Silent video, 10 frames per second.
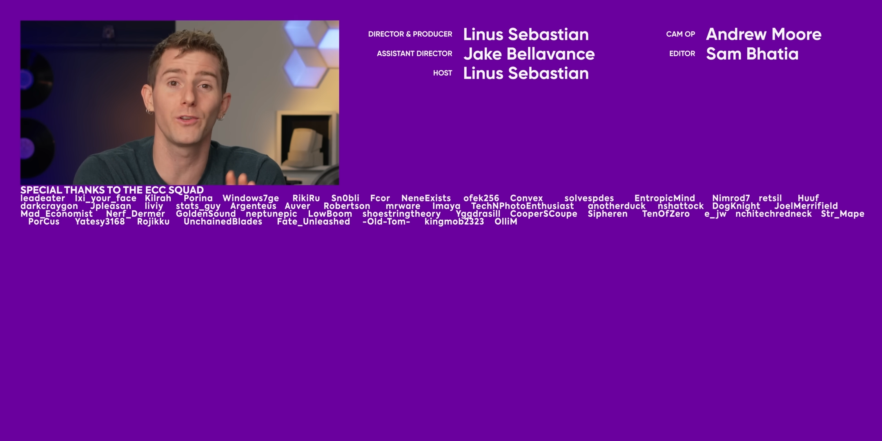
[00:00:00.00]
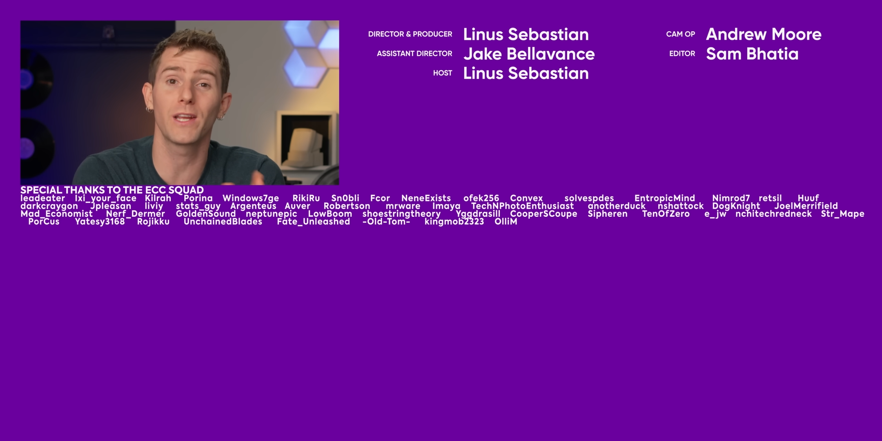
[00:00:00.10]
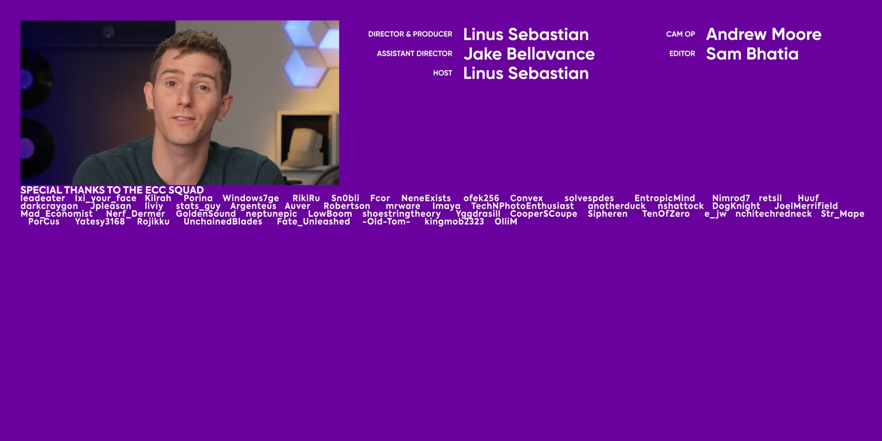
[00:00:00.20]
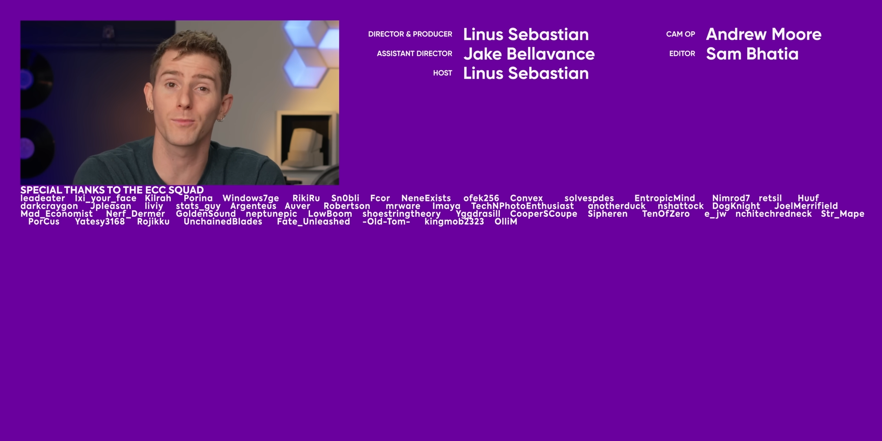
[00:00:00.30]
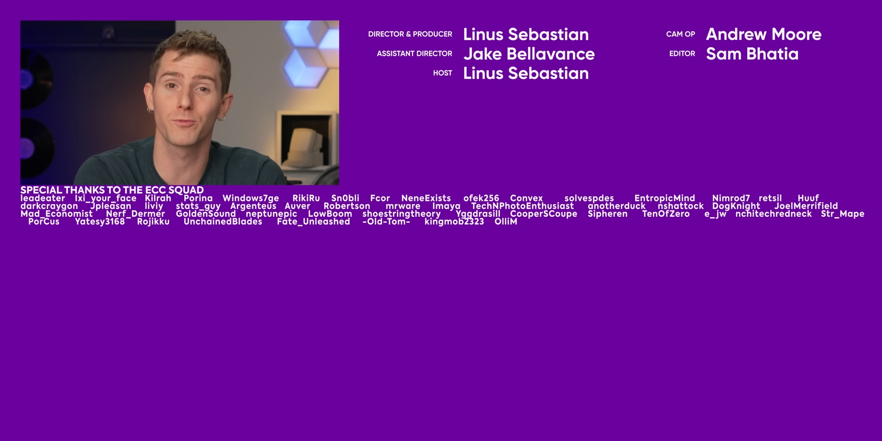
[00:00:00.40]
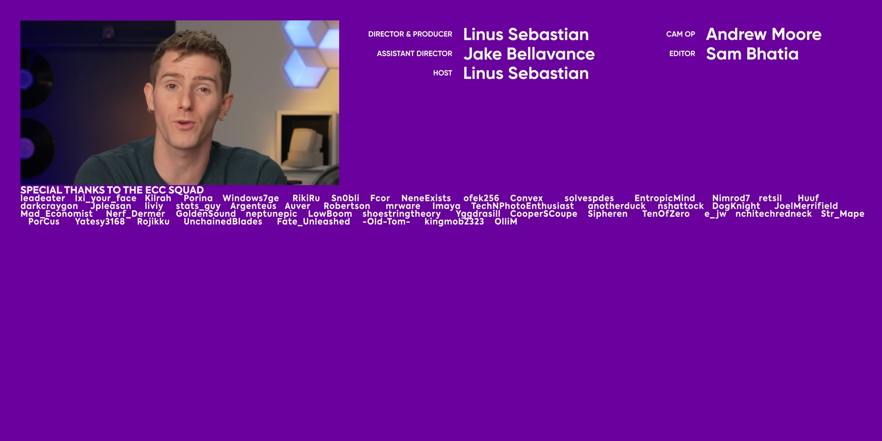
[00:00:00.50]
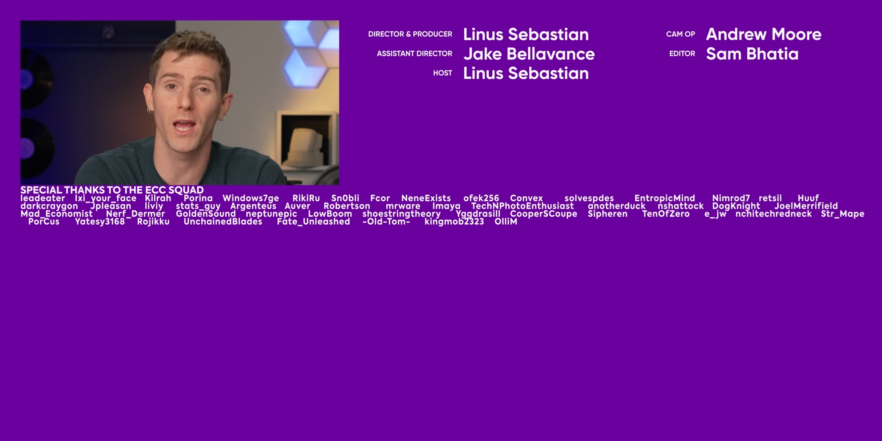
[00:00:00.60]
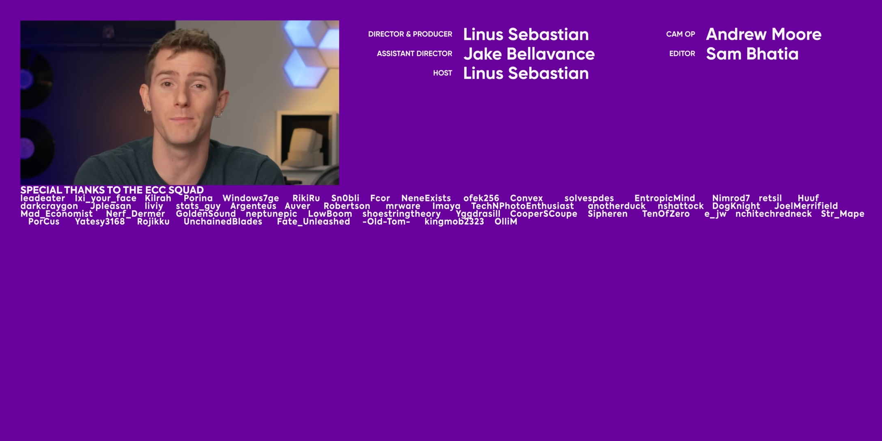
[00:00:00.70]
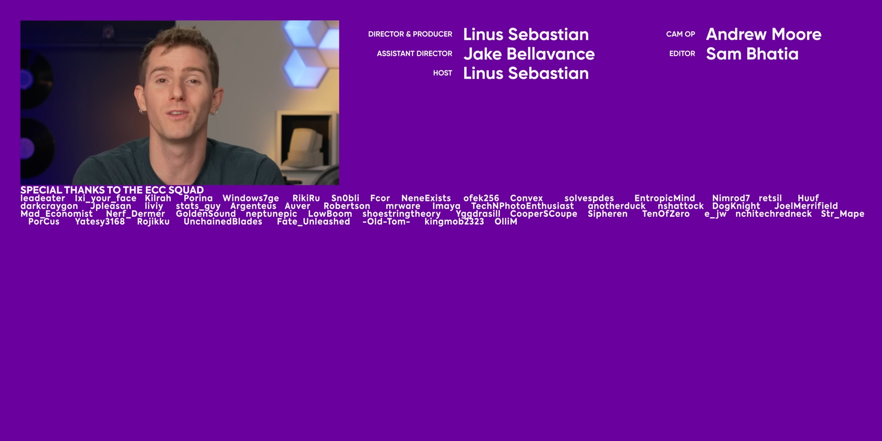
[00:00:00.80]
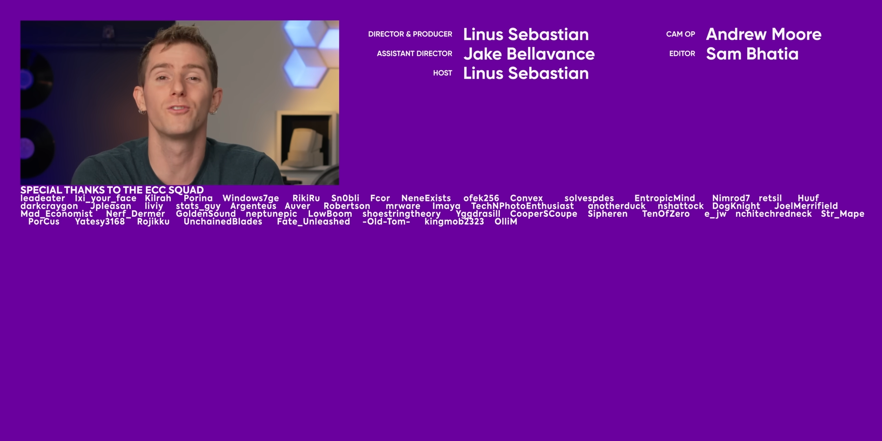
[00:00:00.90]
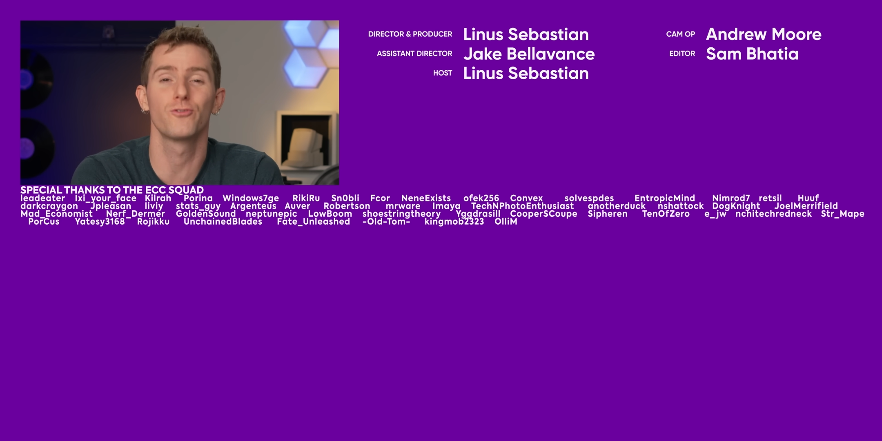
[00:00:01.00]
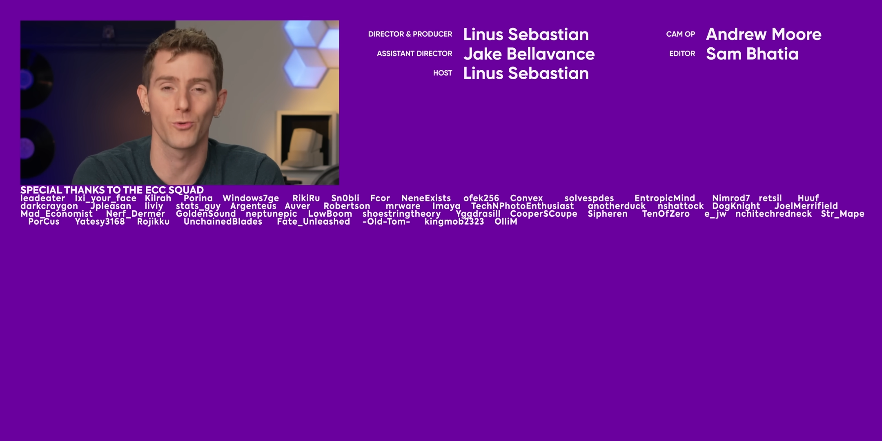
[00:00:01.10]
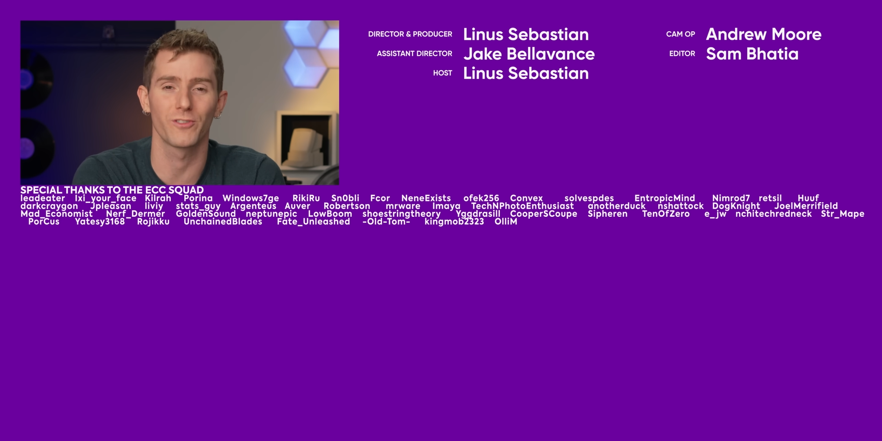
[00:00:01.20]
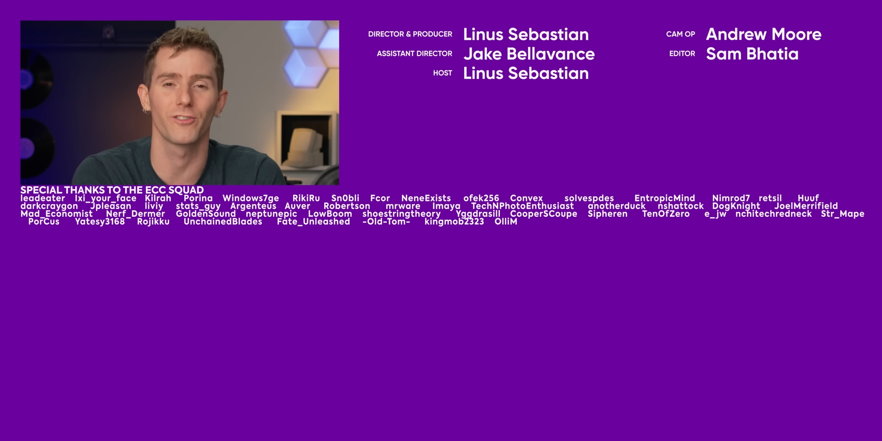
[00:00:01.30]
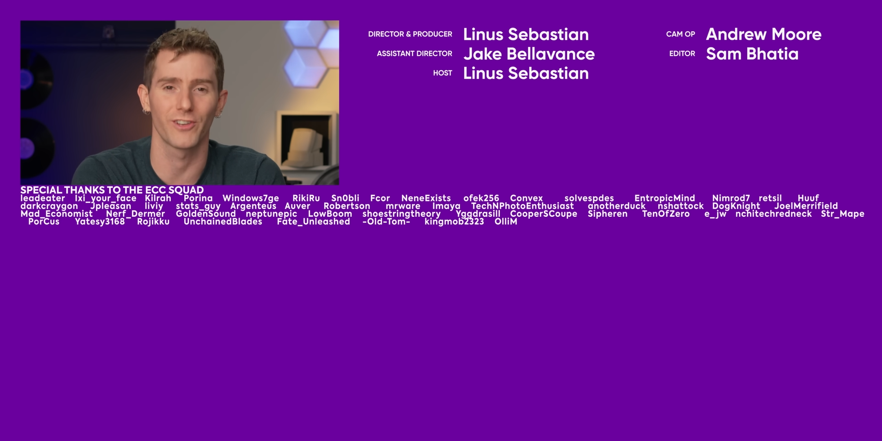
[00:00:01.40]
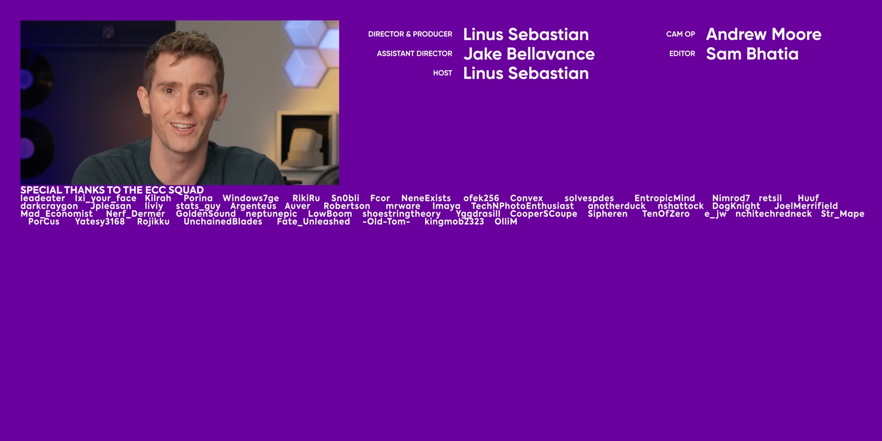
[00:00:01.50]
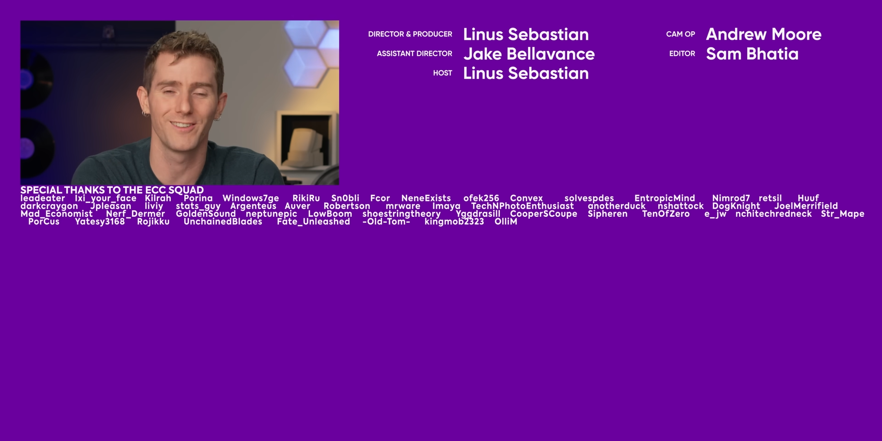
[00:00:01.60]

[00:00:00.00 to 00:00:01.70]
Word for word: you get subscribed to Short Circuit.